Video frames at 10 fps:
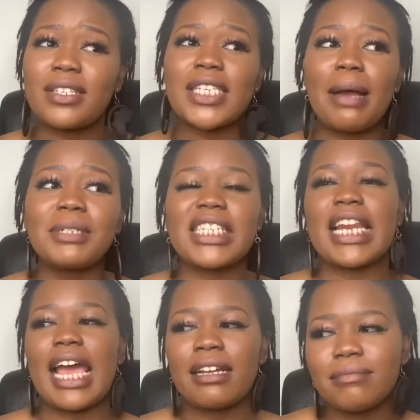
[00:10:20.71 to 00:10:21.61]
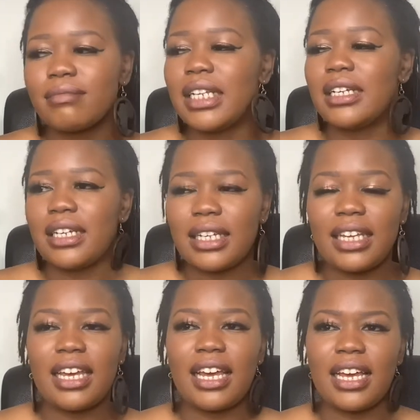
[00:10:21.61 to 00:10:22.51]
So I'm just like,
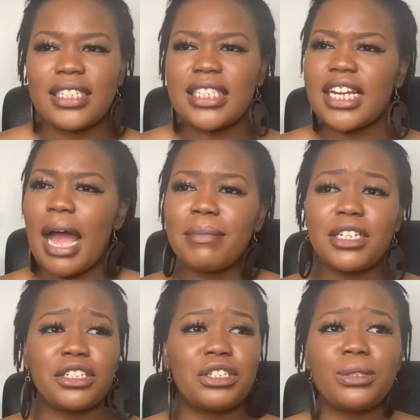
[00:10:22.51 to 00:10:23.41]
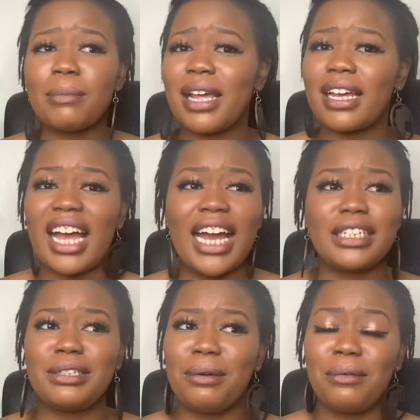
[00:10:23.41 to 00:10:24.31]
yeah. She's like, how many did she do? I'm like,
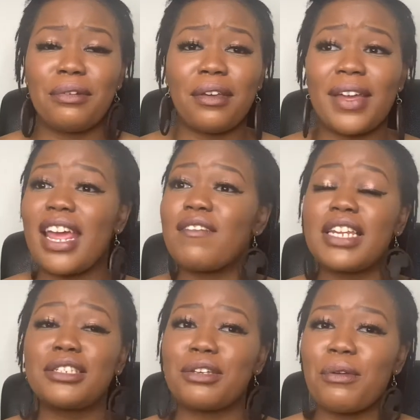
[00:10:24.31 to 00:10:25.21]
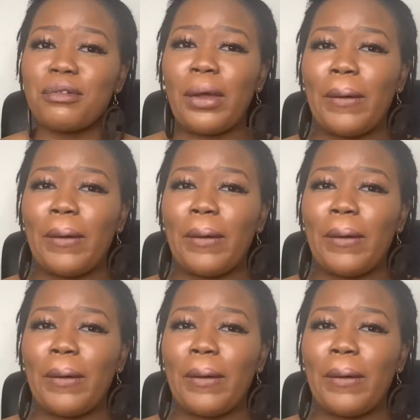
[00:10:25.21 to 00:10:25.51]
I don't know. And I really don't know.